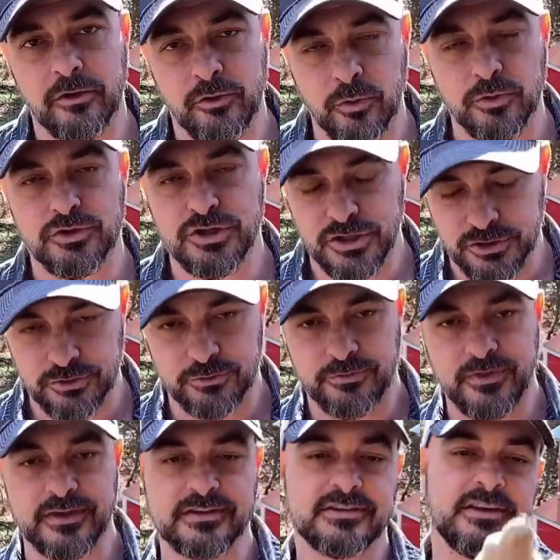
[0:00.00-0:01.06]
your ginger.
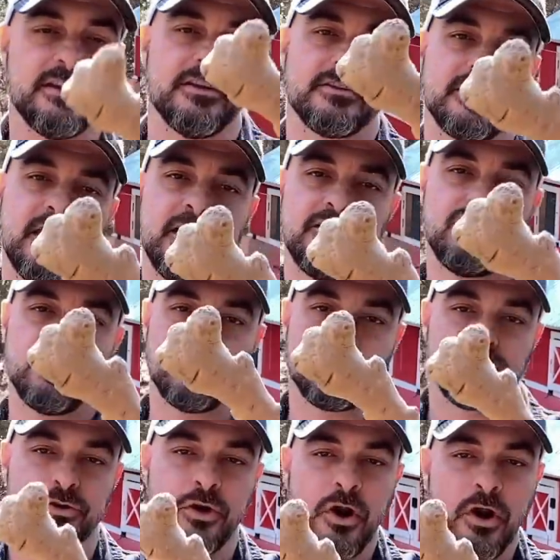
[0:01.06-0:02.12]
This is a
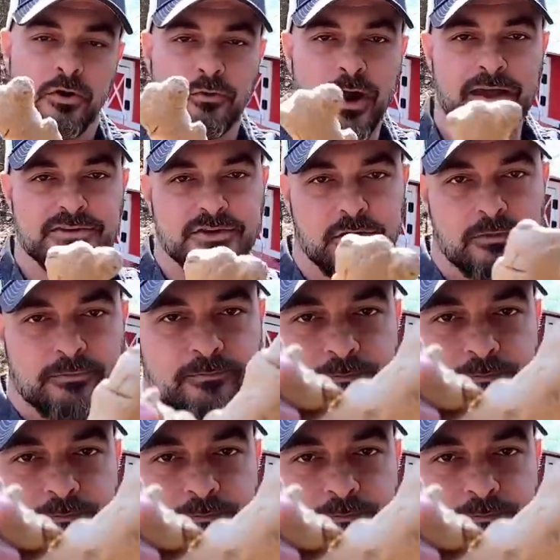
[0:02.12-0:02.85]
ginger rhizome.